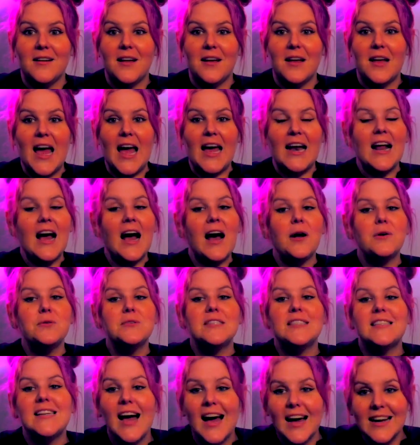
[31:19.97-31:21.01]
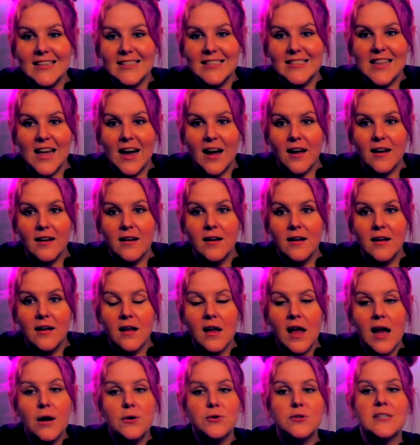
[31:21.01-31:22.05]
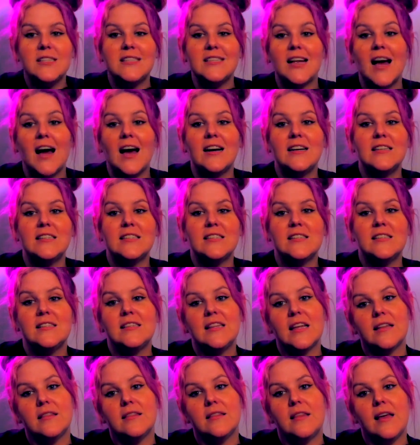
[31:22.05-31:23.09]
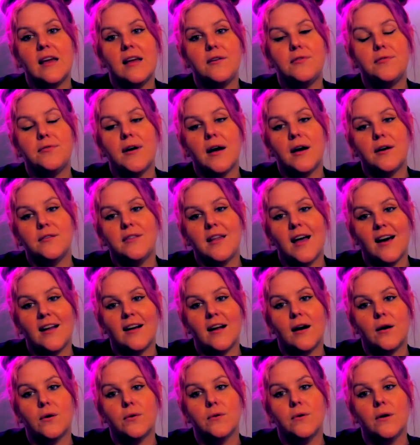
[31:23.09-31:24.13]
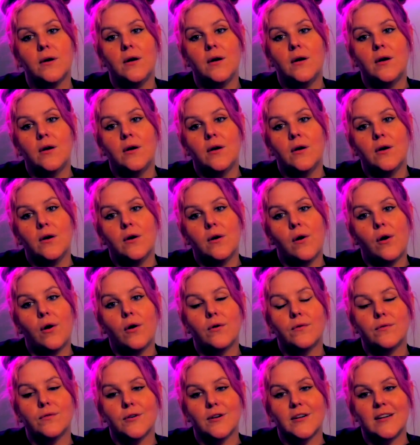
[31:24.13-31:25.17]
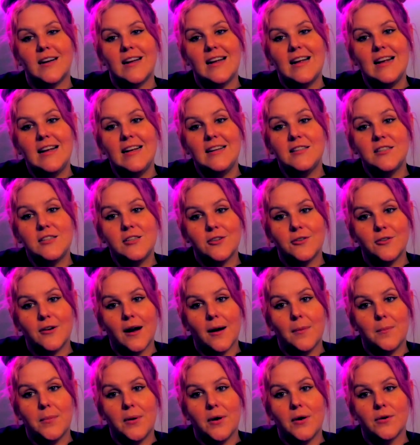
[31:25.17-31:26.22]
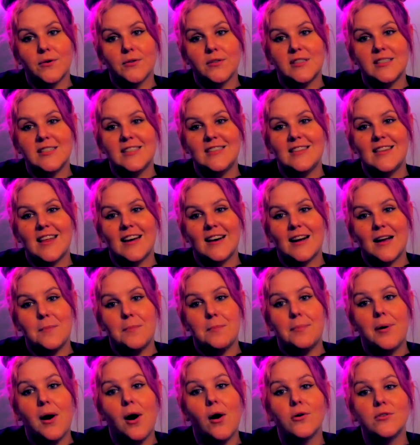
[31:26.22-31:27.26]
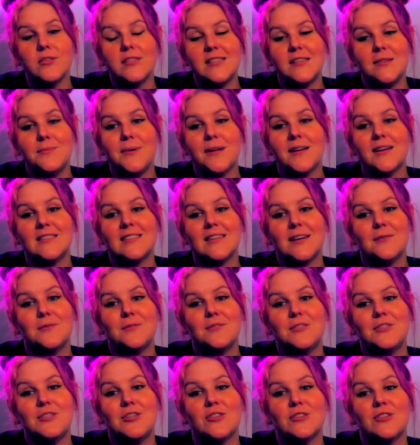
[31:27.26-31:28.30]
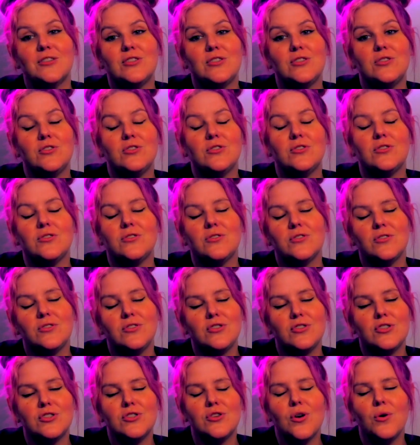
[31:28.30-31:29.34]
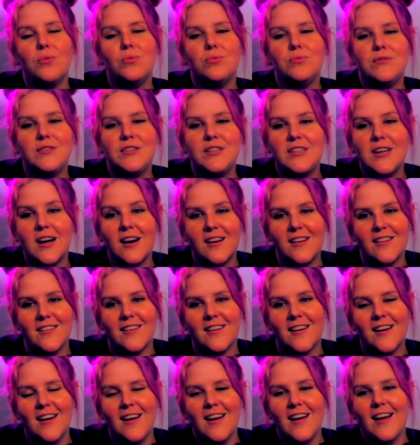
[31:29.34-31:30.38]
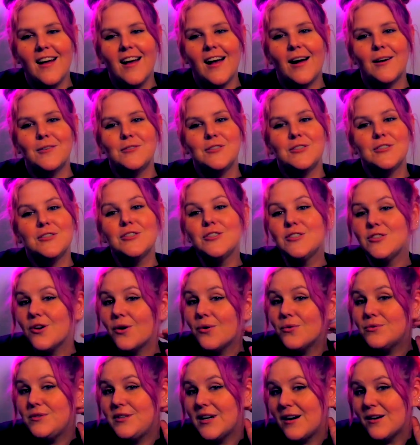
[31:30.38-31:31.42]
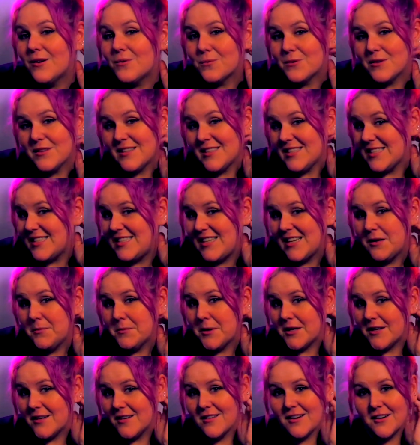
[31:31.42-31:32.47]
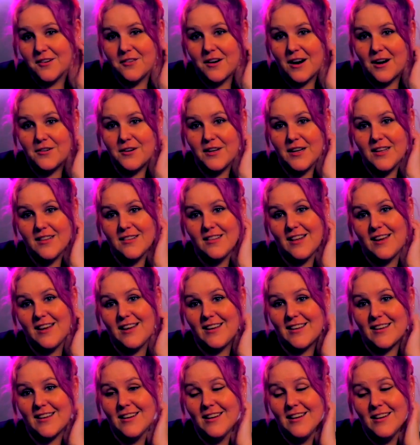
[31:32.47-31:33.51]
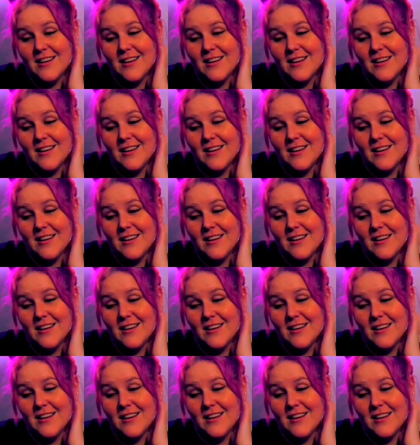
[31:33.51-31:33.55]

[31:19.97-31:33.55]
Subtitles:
And how sad is that? How sad is it that they found that out over an Instagram post that I posted because I was just so done. I was just so done with the stigma around it. Like,